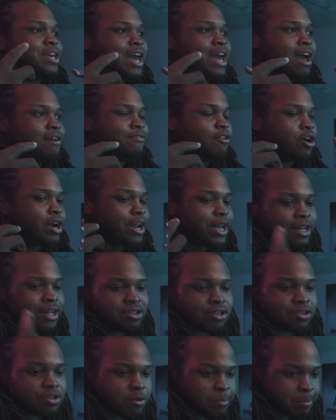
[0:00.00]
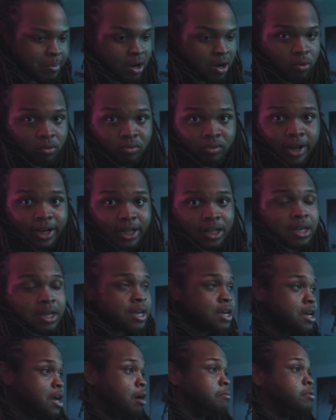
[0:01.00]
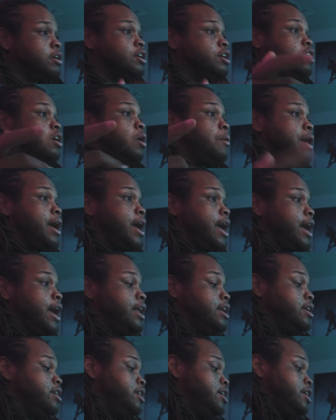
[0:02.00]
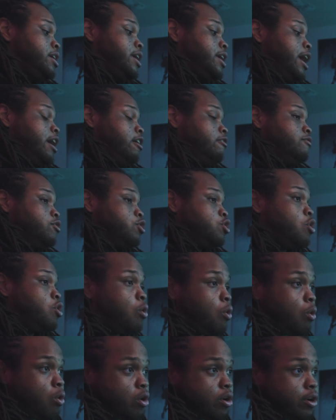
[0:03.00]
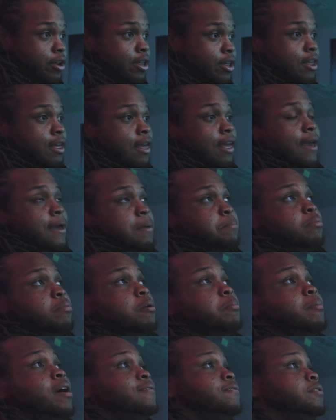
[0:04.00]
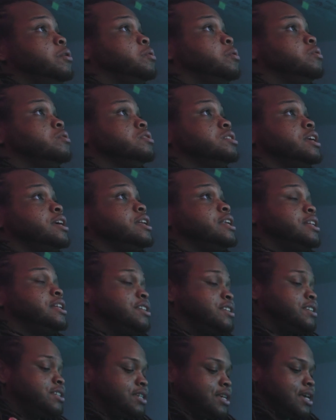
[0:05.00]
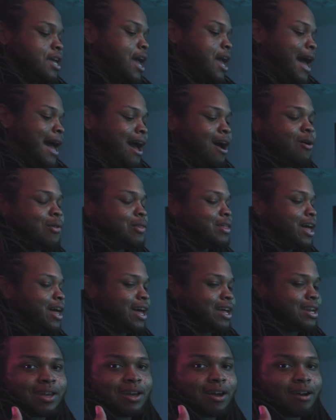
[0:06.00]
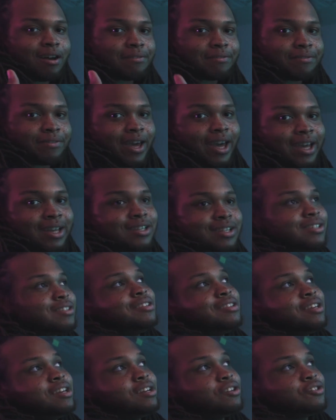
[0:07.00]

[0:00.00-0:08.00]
have our instrumental ready, I'm going to go ahead and record and put my vocals in and see how that affects the